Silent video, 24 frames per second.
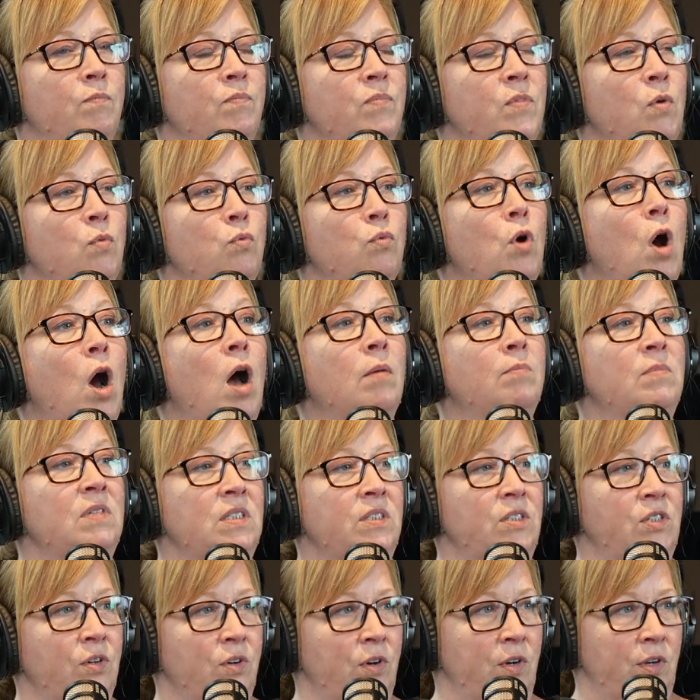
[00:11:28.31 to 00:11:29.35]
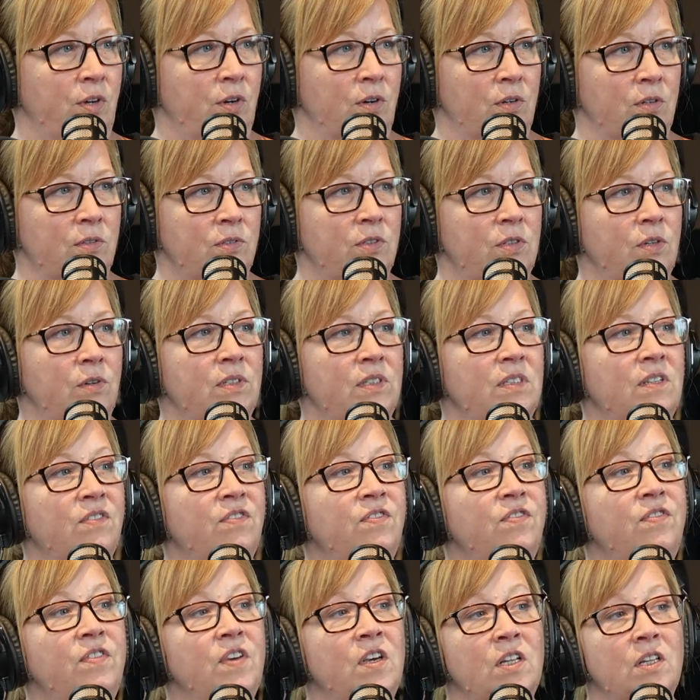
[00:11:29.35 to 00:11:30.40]
raw material. So it's a
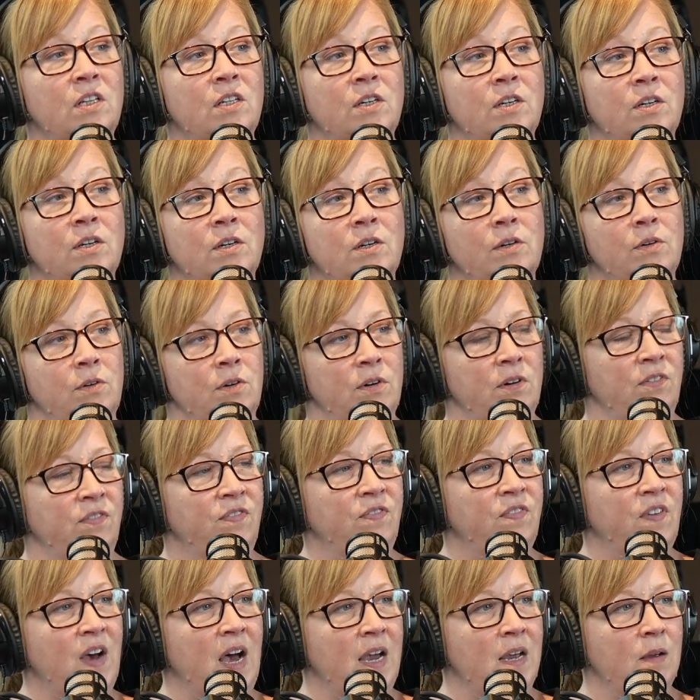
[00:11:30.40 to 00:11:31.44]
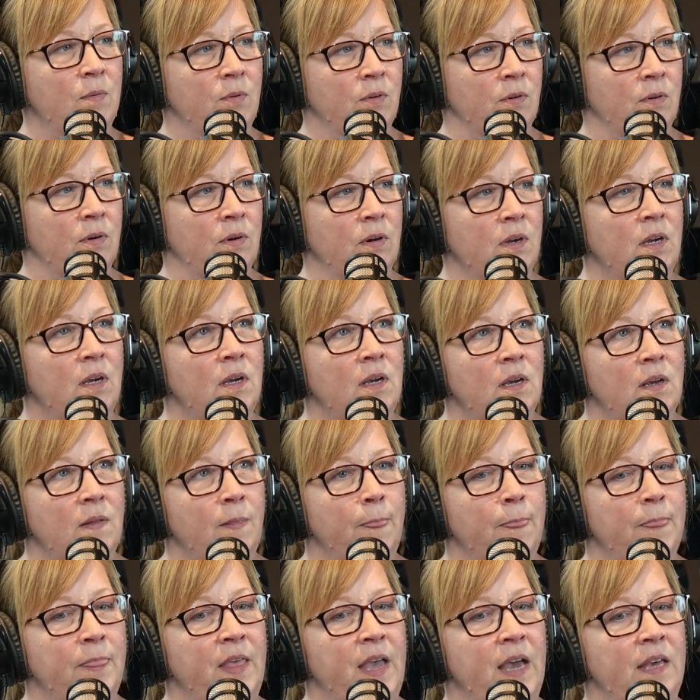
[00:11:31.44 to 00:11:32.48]
filler or a fiber
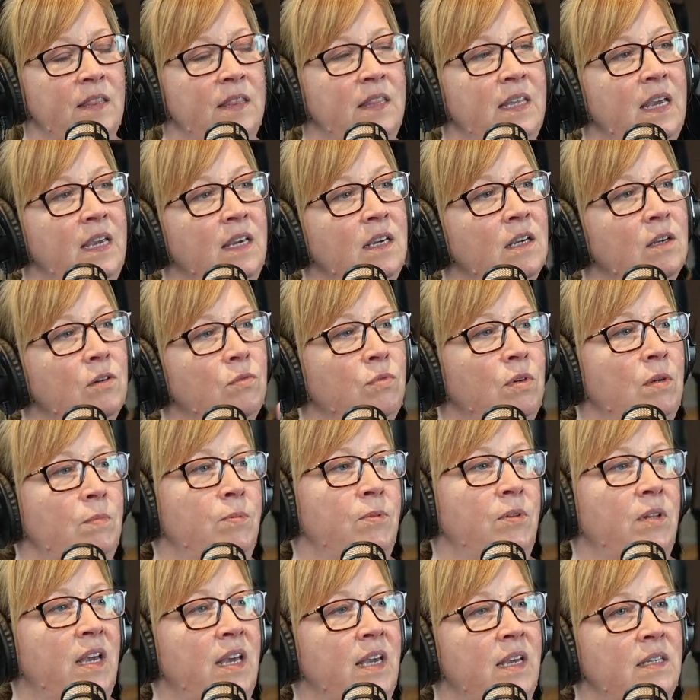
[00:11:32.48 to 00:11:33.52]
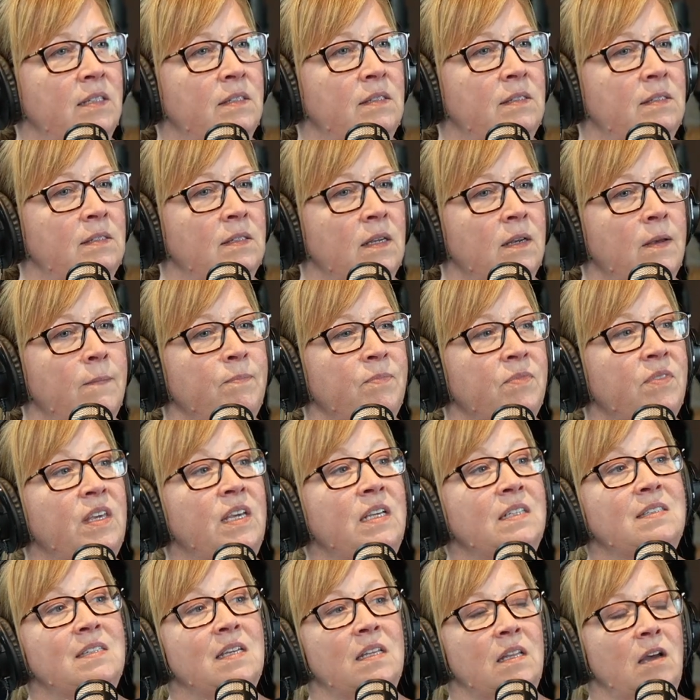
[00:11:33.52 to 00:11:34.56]
that they can replace
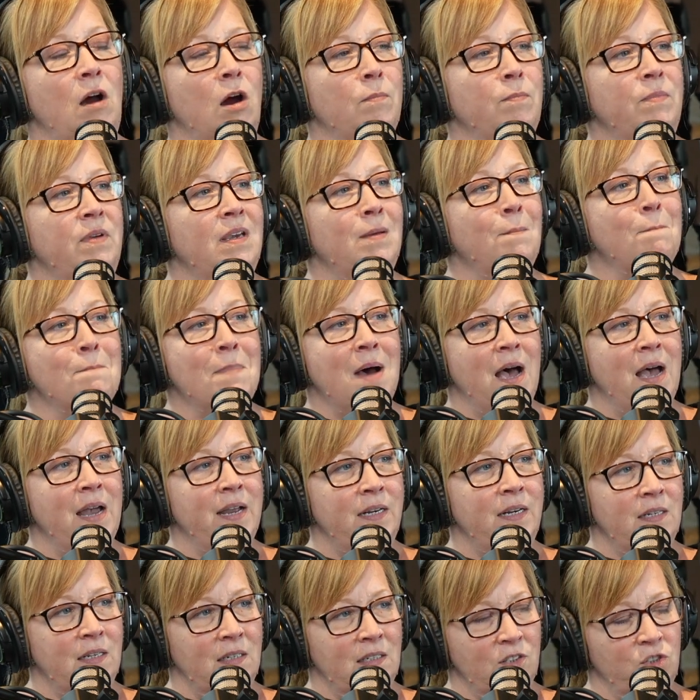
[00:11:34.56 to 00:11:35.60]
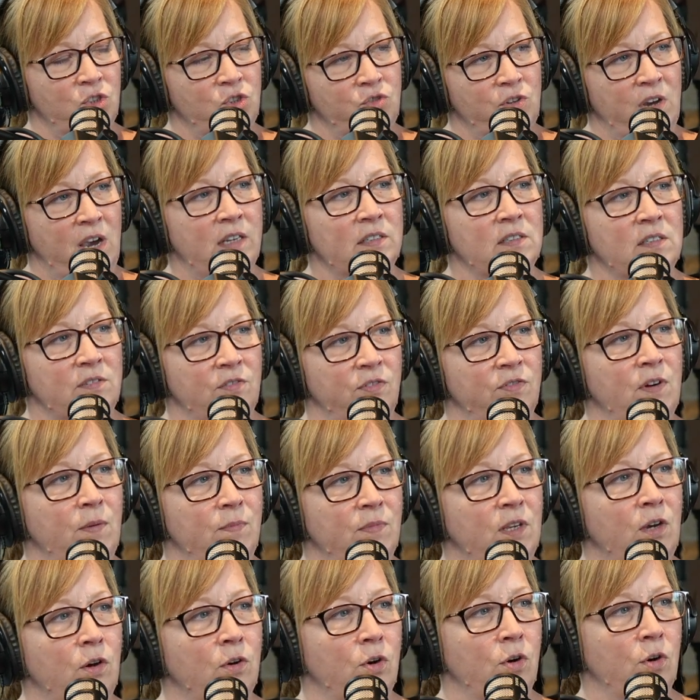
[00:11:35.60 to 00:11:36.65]
things that are being mined and extracted from
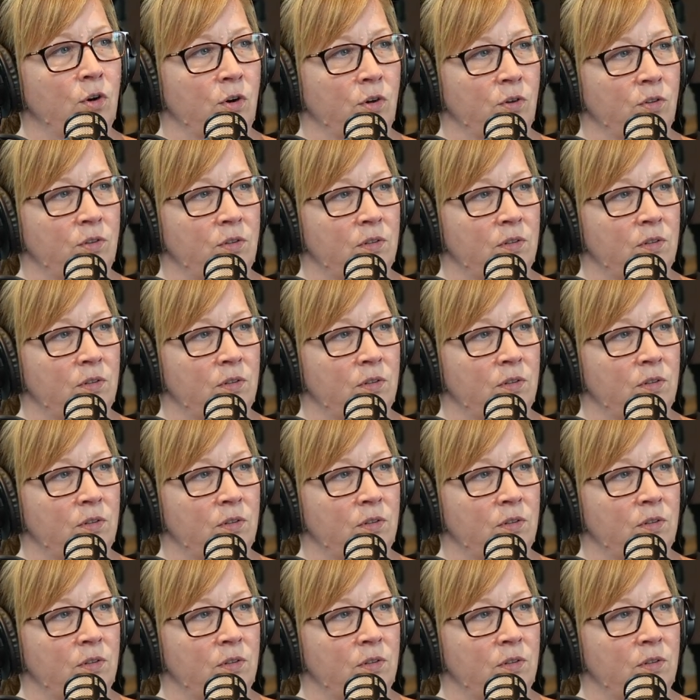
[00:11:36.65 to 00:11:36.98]
the earth.